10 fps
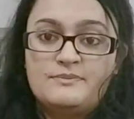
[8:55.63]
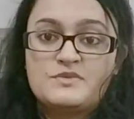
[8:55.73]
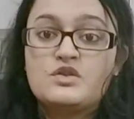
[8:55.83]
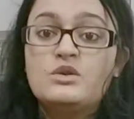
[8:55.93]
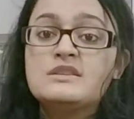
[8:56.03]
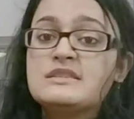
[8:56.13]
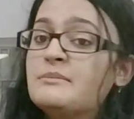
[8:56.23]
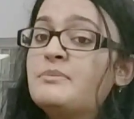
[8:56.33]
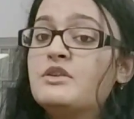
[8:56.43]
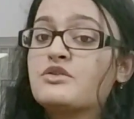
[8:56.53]
So the
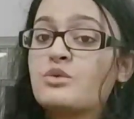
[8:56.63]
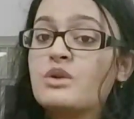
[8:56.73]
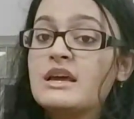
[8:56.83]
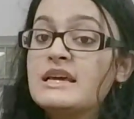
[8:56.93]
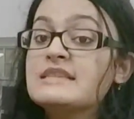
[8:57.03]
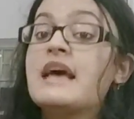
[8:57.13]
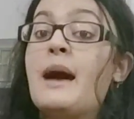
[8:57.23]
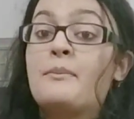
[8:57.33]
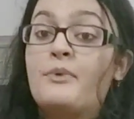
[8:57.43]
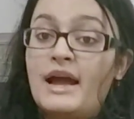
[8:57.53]
simple rule is
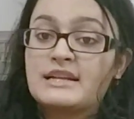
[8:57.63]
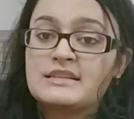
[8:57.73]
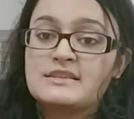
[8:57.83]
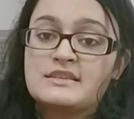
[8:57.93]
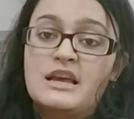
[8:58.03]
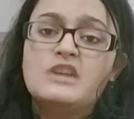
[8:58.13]
practice.